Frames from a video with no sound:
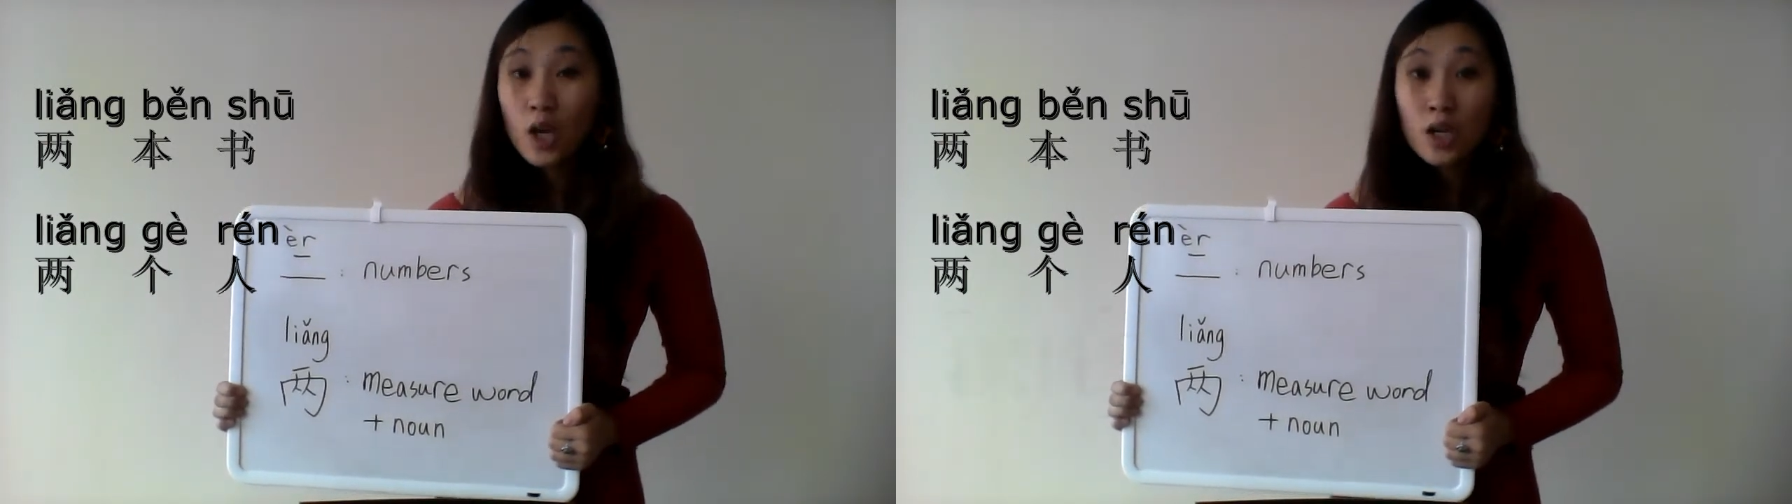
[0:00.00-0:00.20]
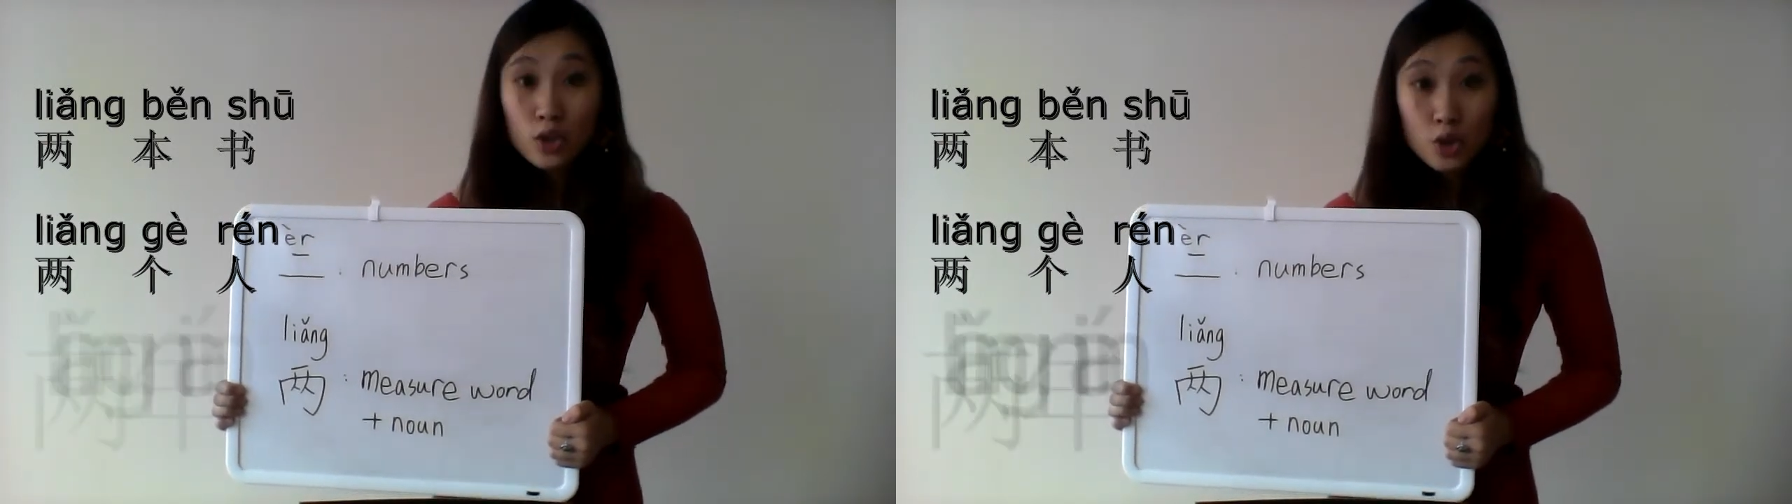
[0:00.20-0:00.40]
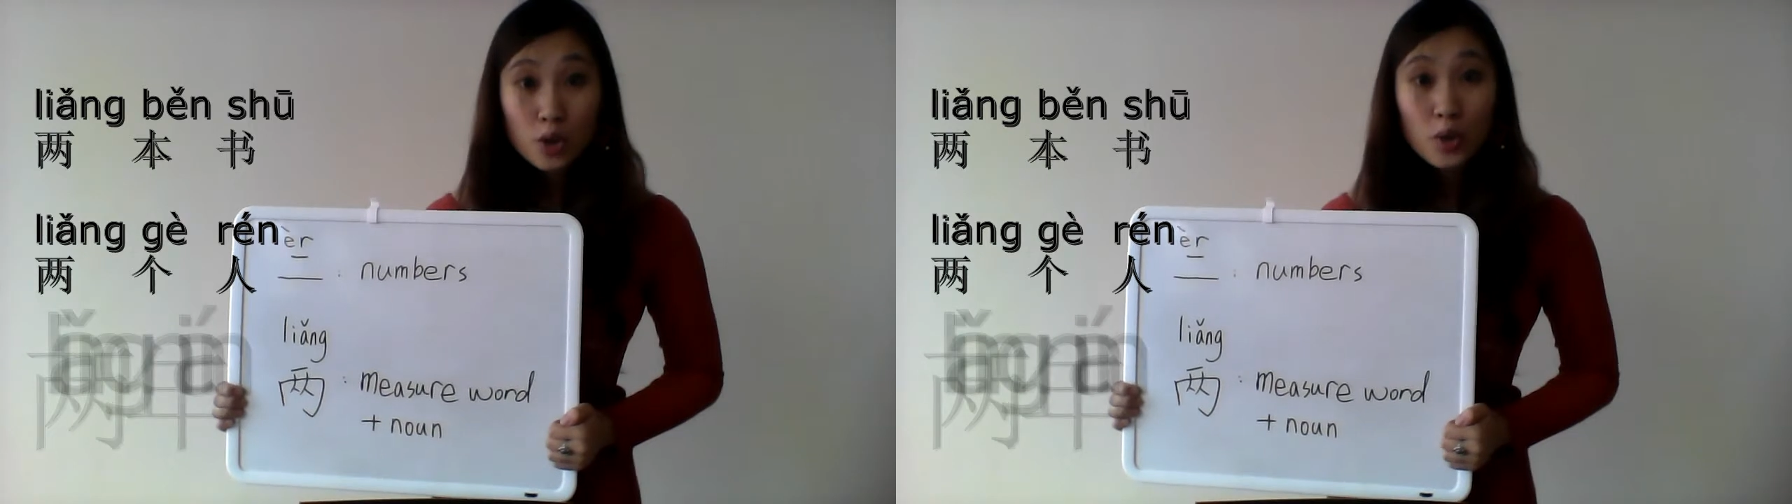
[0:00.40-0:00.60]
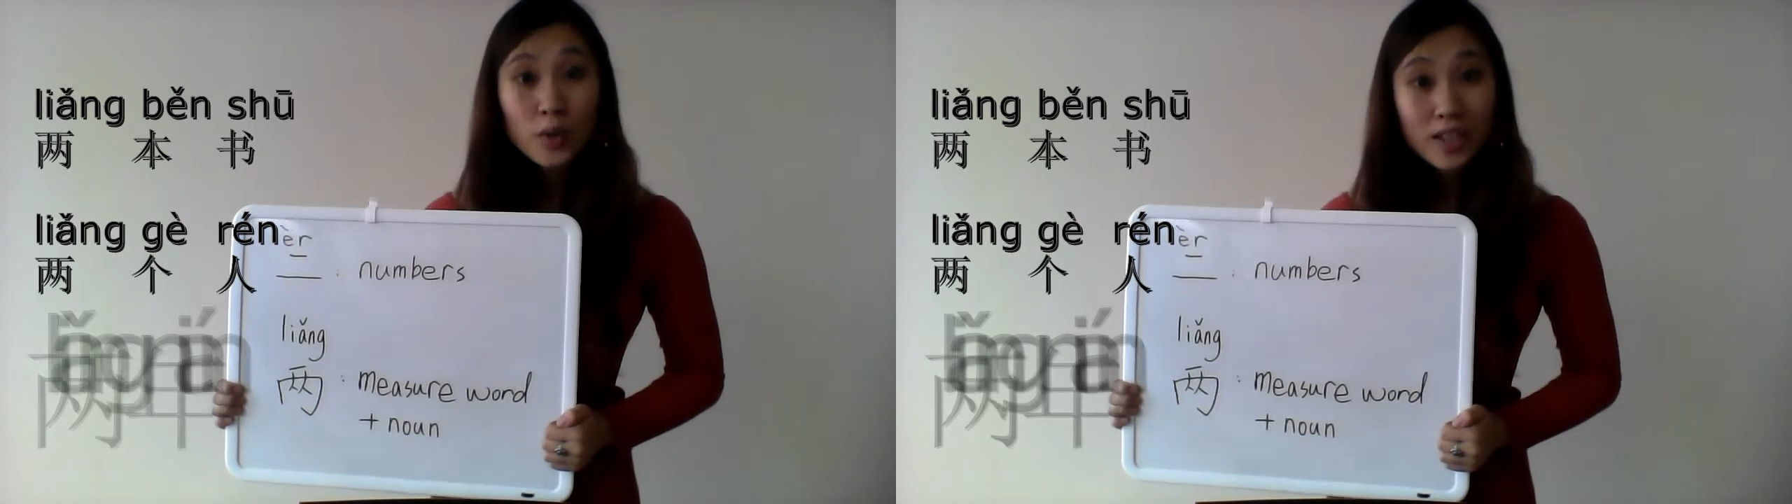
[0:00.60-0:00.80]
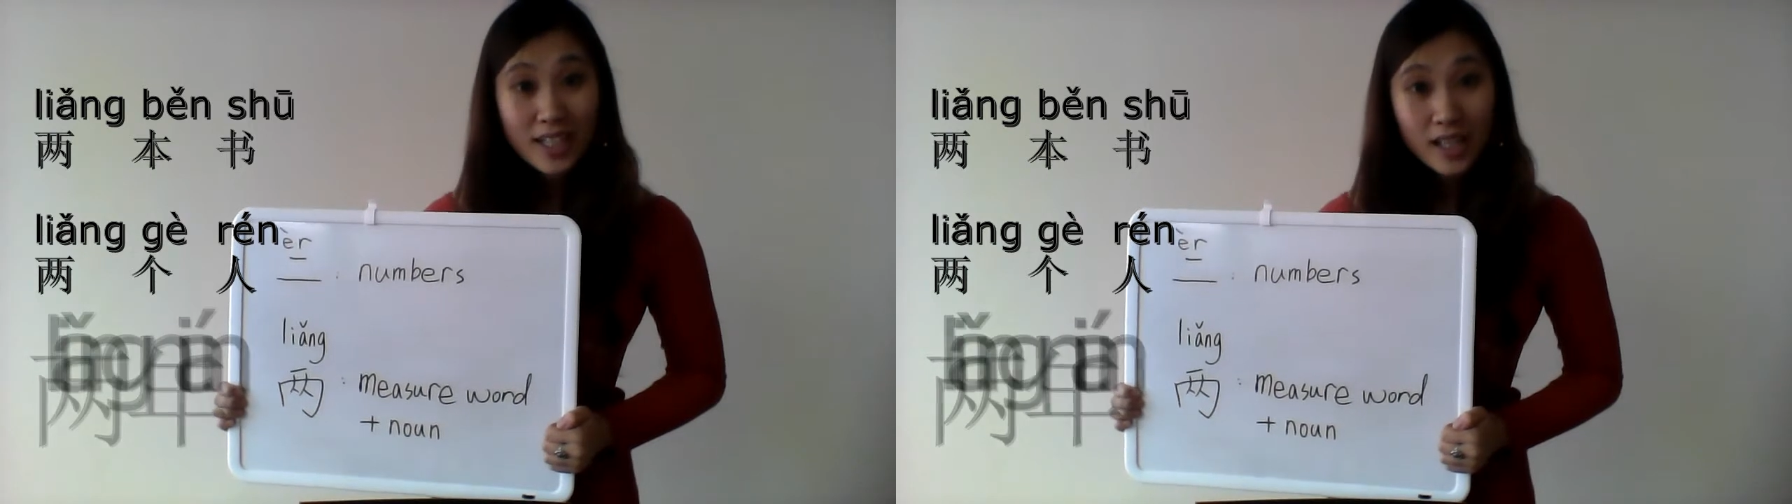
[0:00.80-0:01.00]
Two
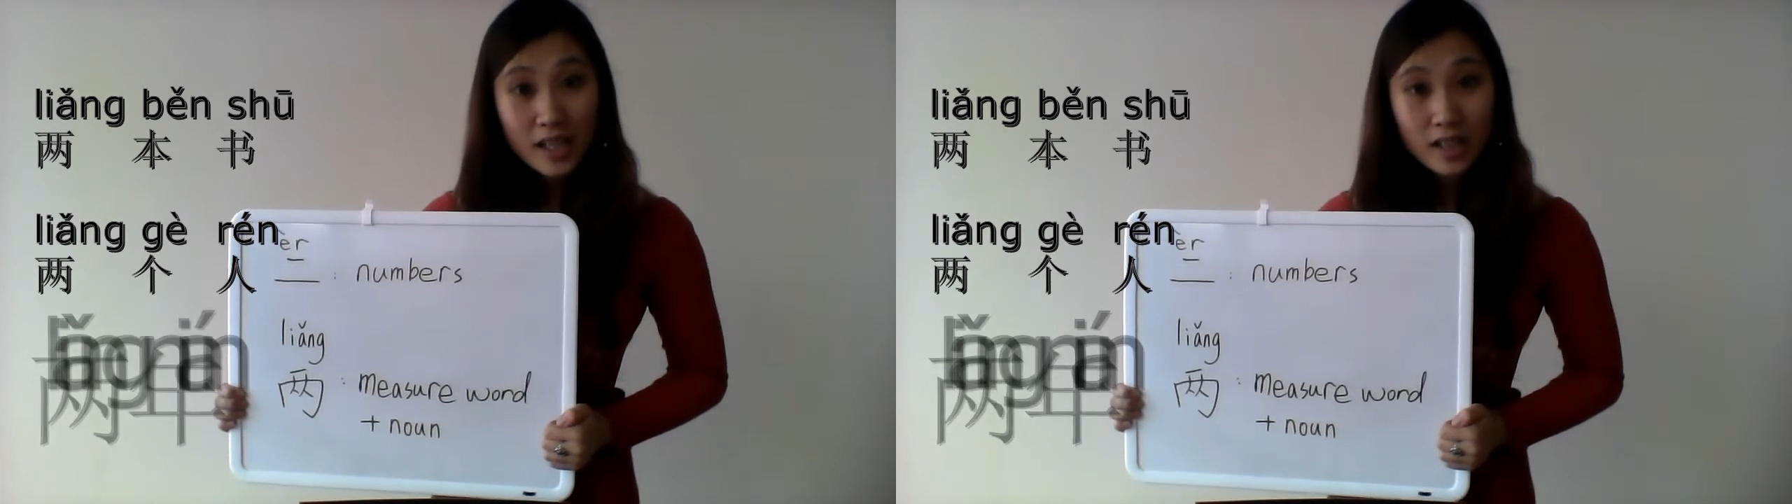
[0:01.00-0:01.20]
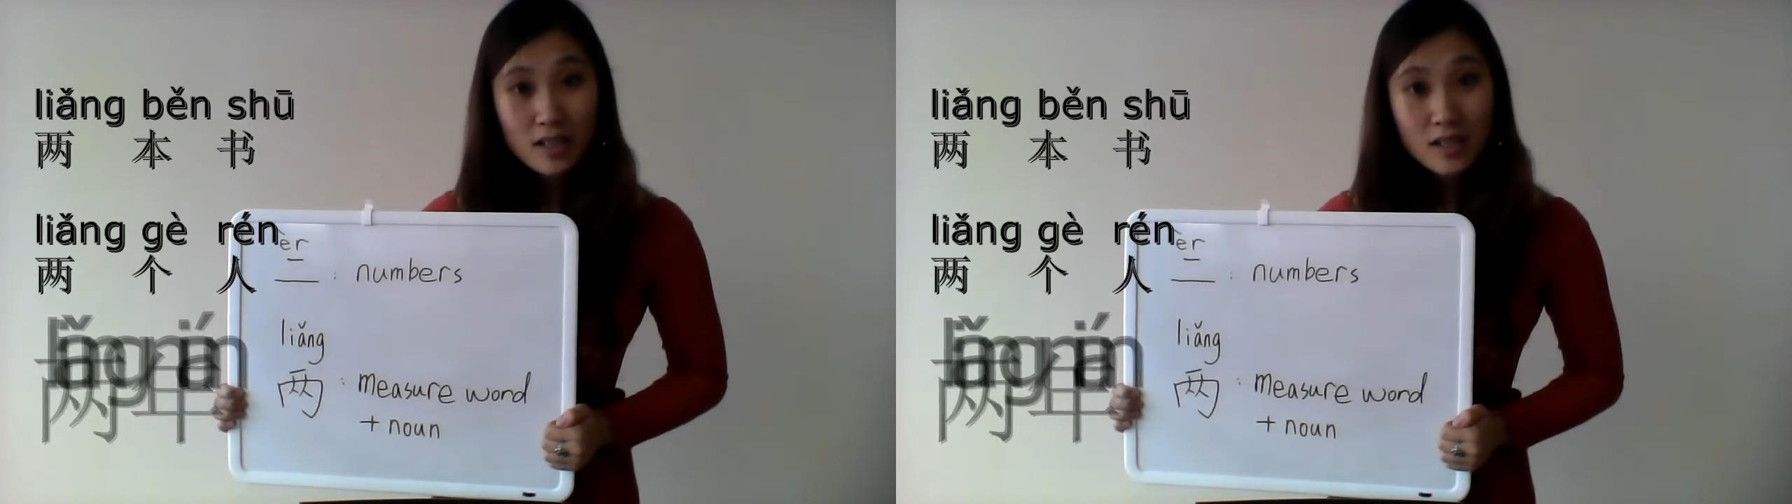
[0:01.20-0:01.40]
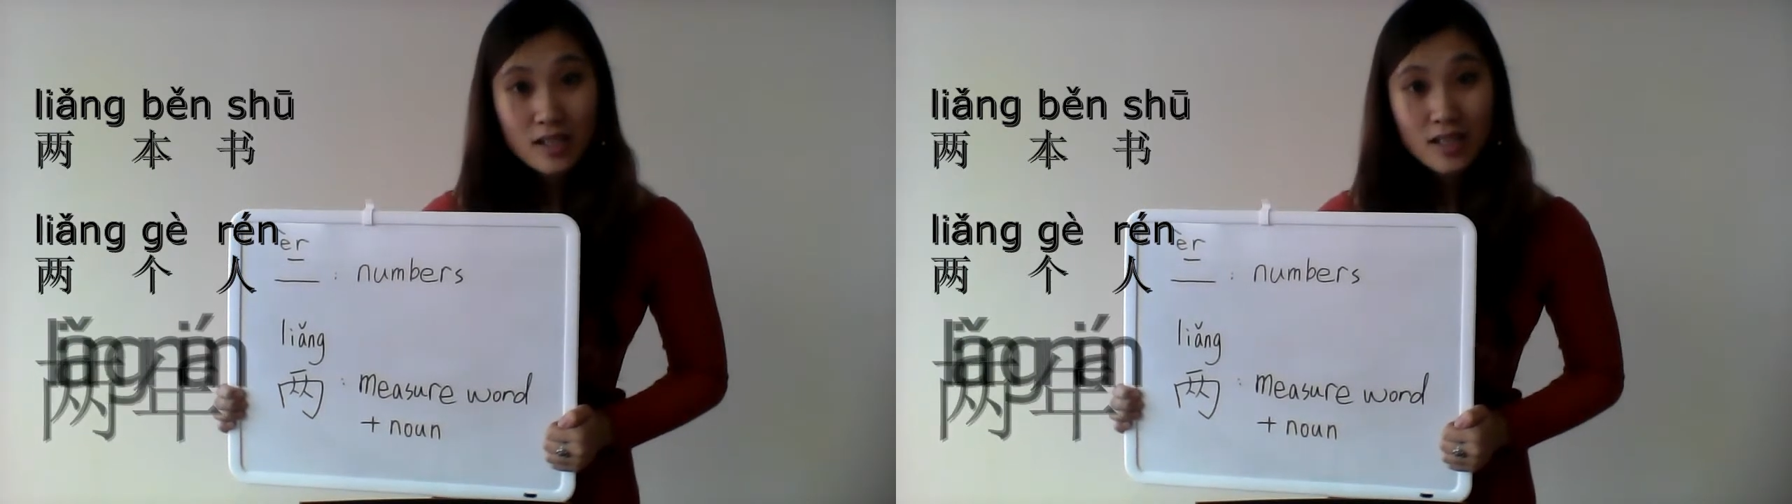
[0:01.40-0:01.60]
years,